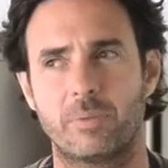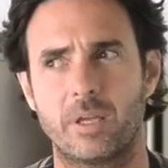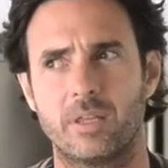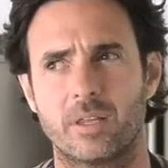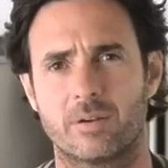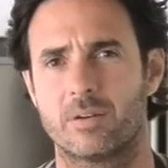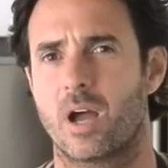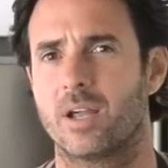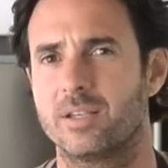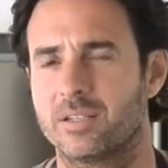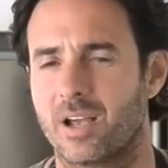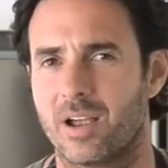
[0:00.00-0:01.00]
being there
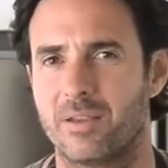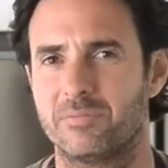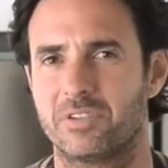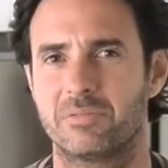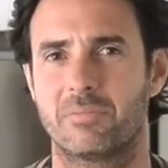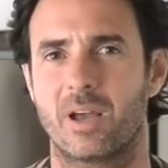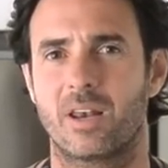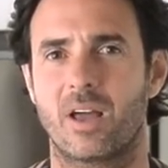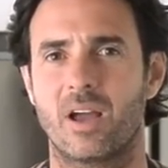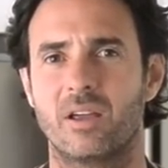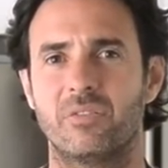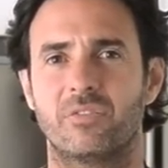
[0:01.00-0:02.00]
9 times in my
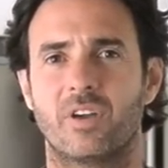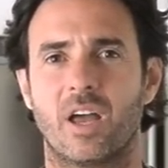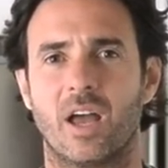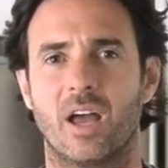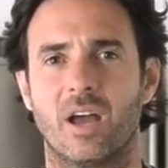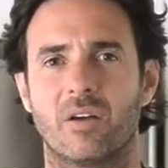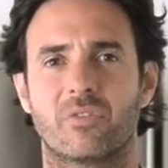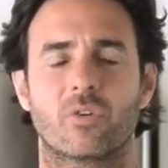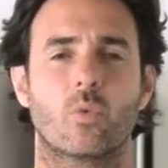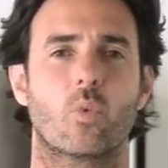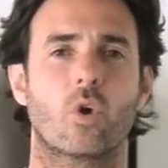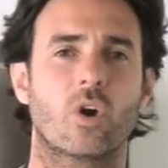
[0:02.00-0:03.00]
life,
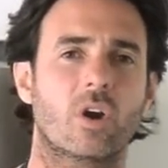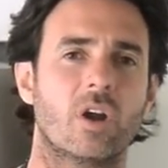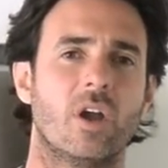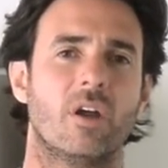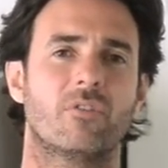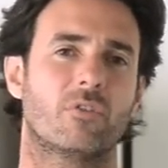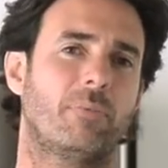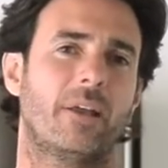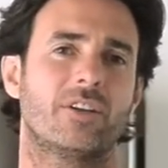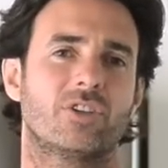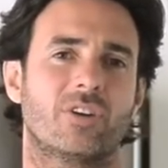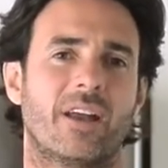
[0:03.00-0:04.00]
for work, for
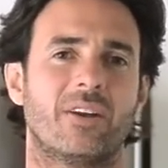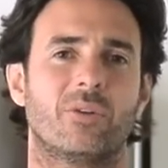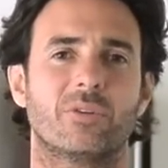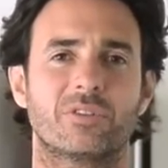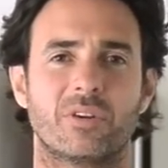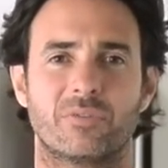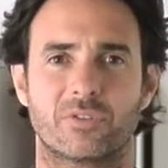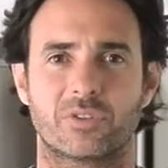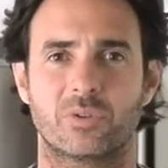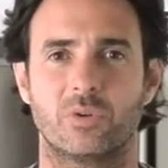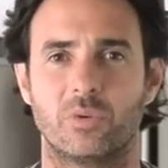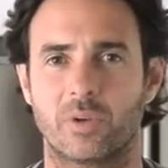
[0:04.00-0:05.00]
pleasure, and also for
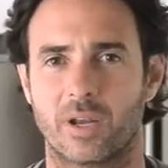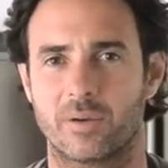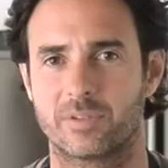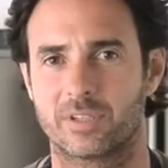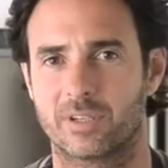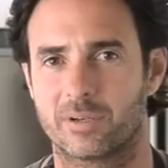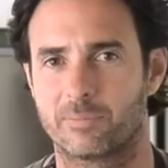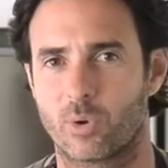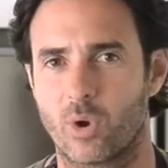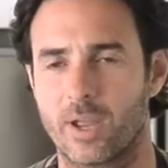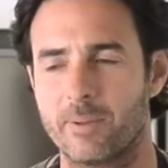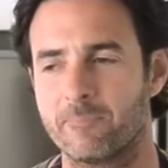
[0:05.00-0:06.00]
school when I was a little
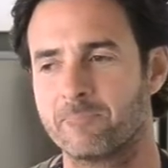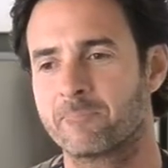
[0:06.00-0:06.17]
boy.